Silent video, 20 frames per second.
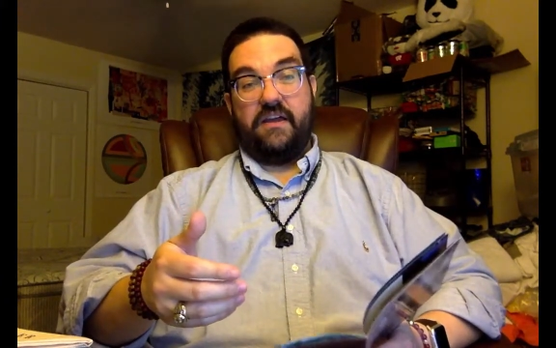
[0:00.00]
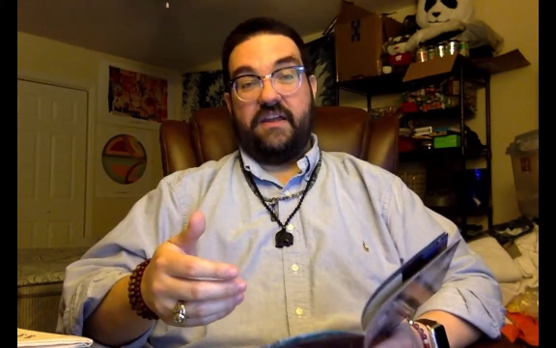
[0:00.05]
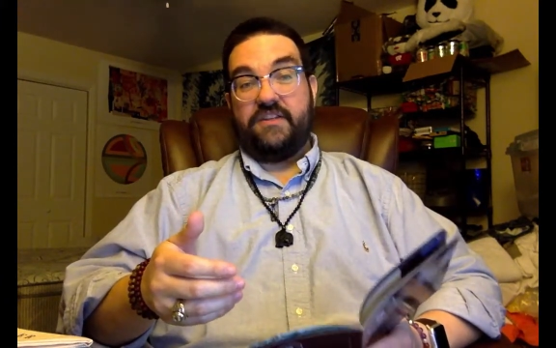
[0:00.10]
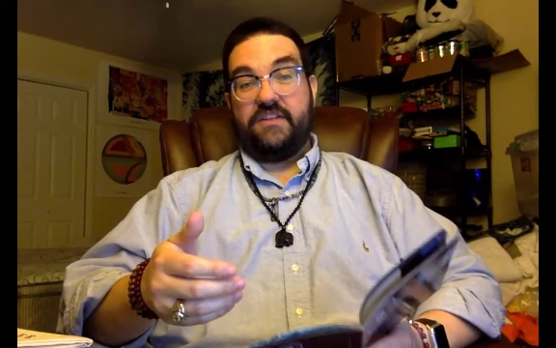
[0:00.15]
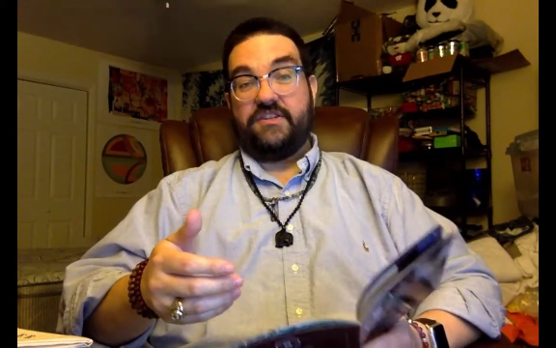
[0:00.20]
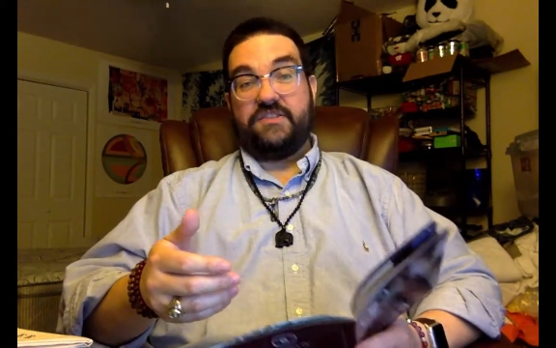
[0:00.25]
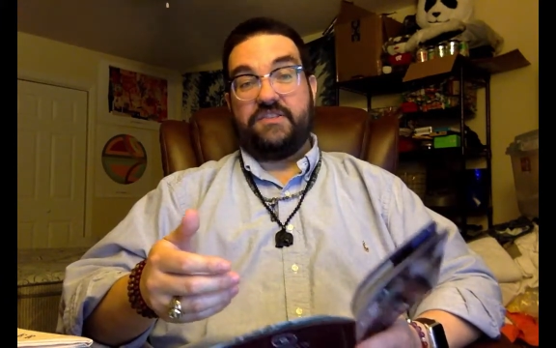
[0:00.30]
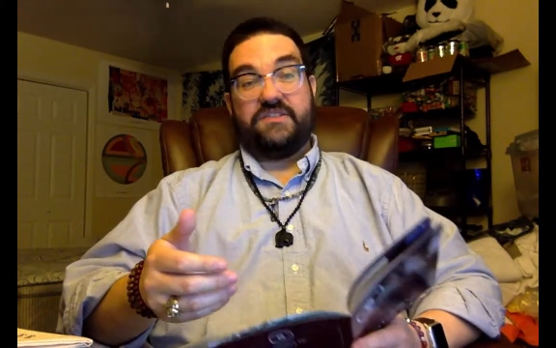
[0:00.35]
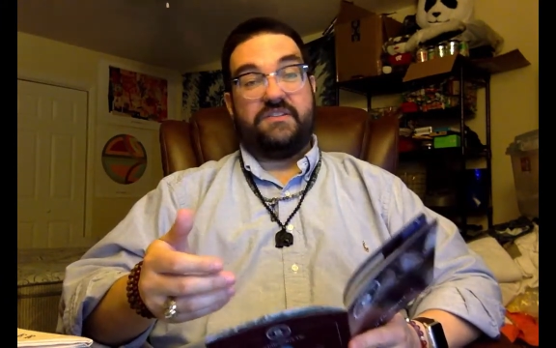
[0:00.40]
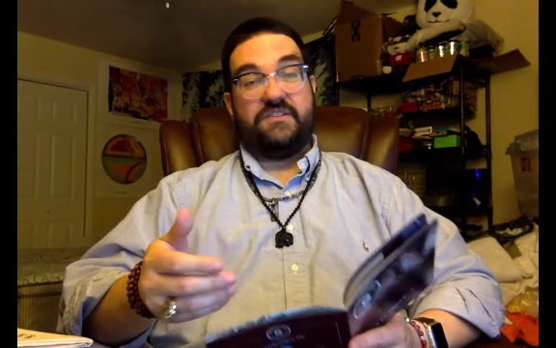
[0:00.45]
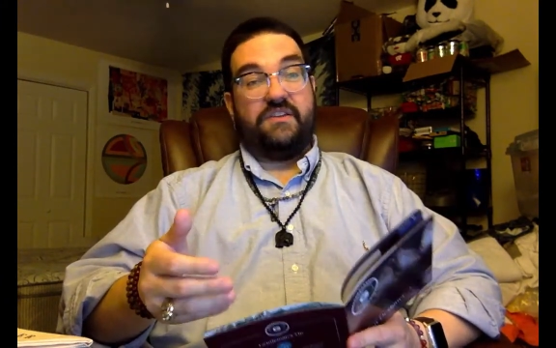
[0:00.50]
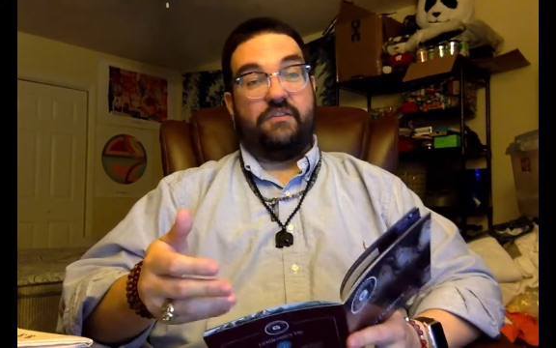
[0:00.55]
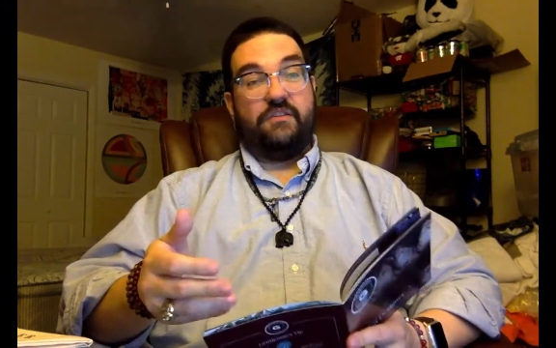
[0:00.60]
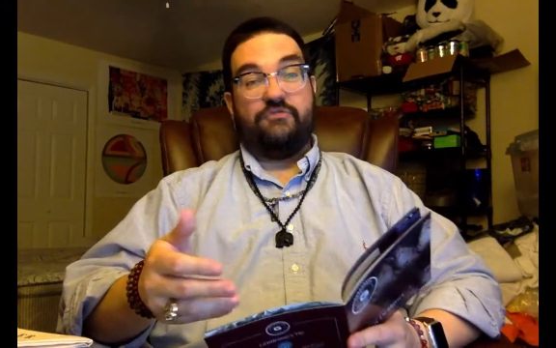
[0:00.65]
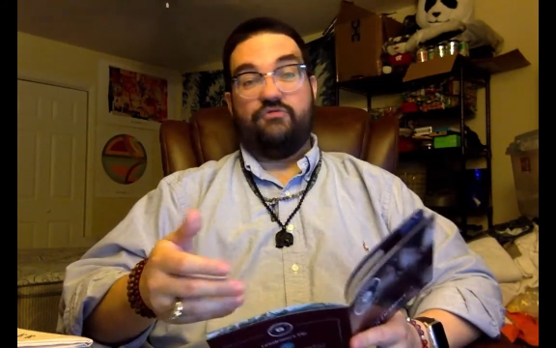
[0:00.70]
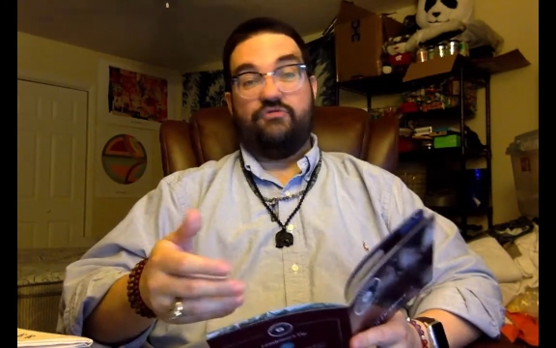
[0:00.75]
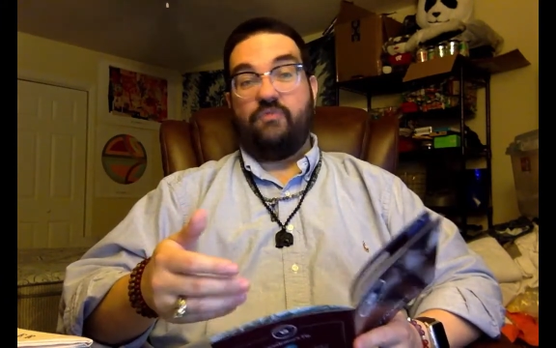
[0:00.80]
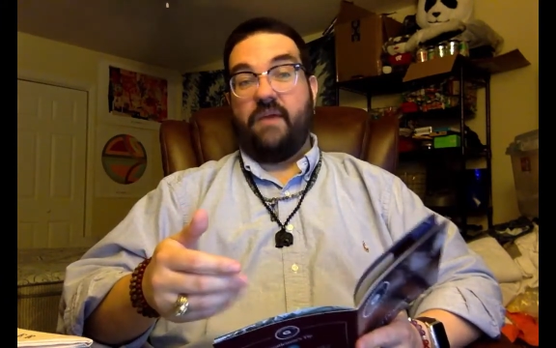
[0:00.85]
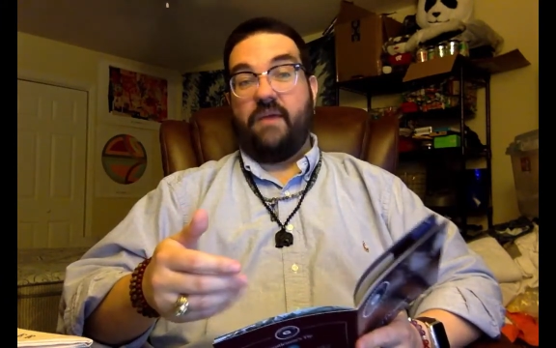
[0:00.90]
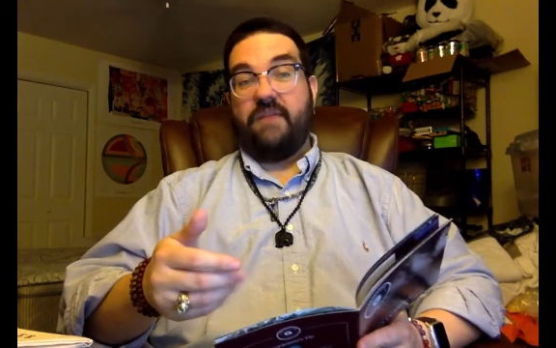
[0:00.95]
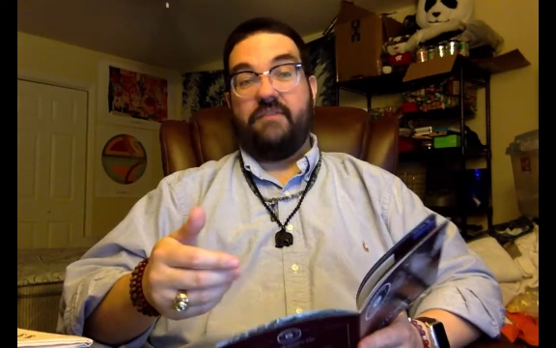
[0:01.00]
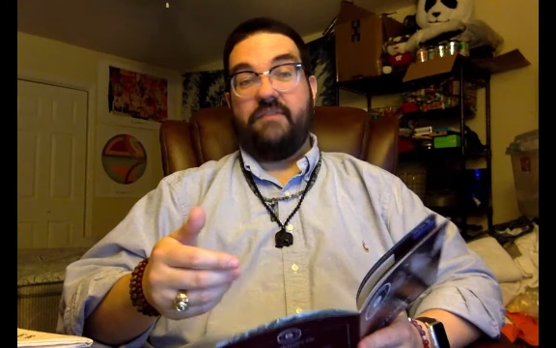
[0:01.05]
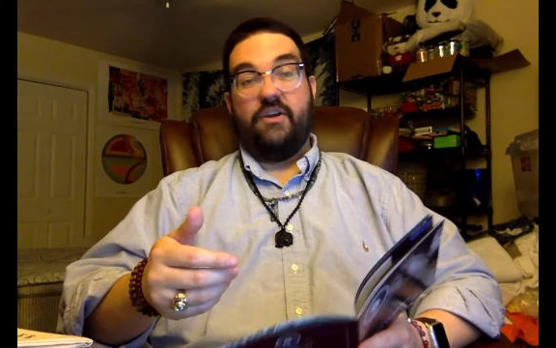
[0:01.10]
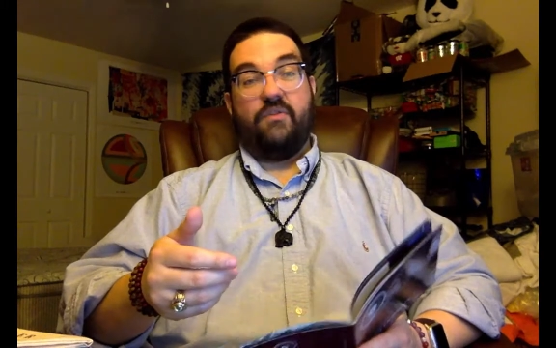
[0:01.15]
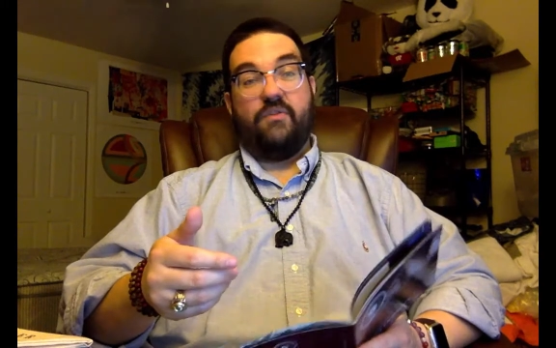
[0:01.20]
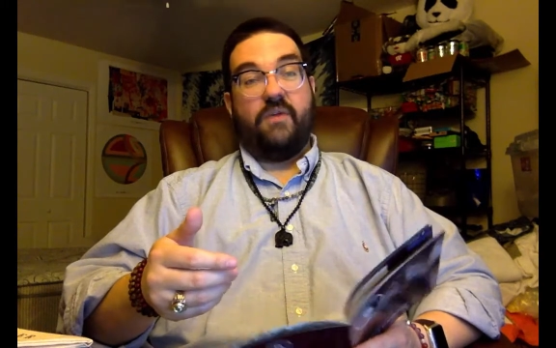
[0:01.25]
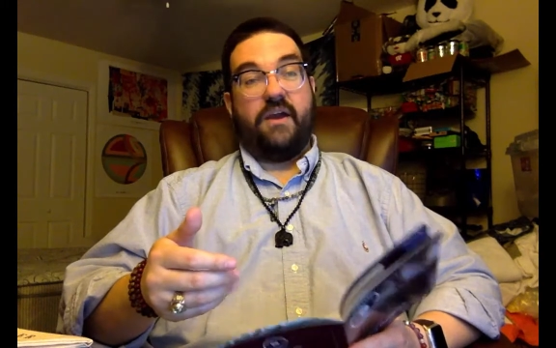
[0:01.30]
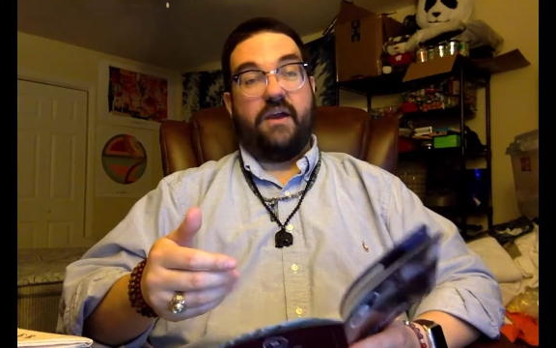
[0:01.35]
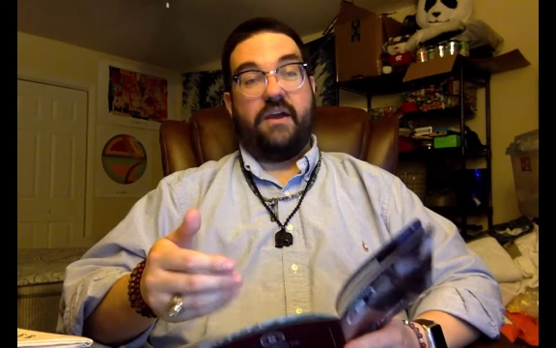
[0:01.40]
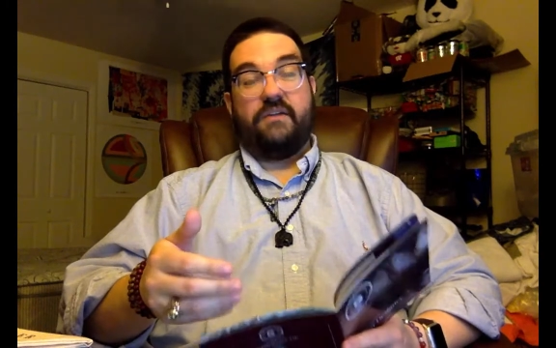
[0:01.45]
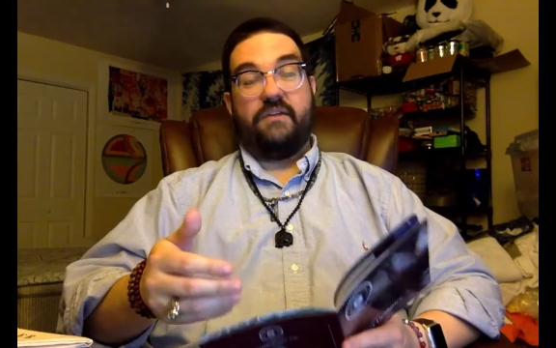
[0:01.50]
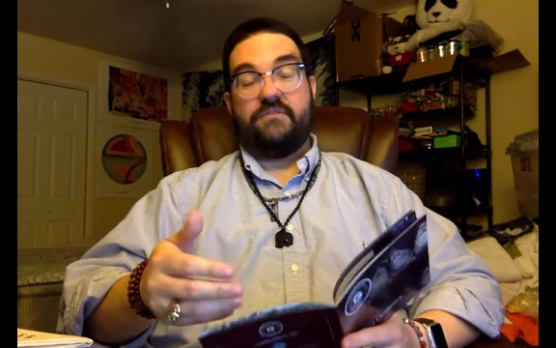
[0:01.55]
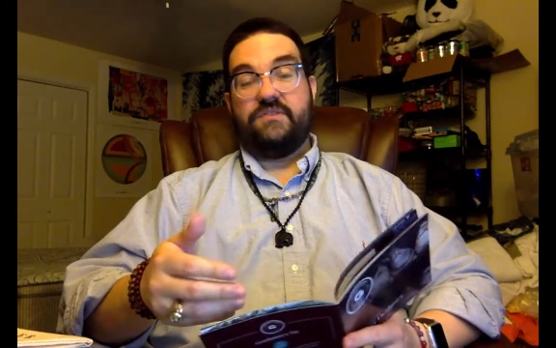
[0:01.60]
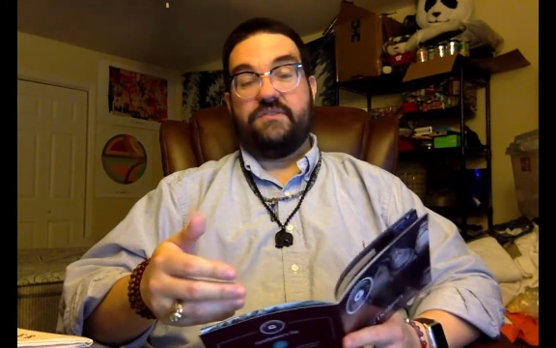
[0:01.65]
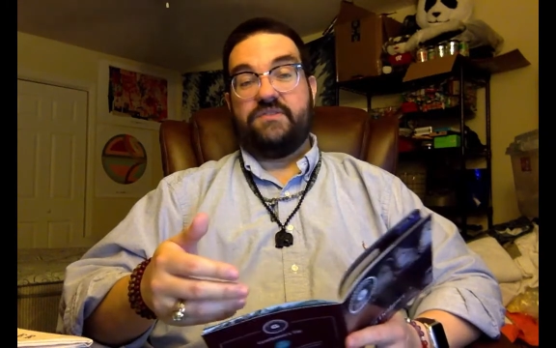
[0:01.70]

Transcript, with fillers: and just, you know, driving around,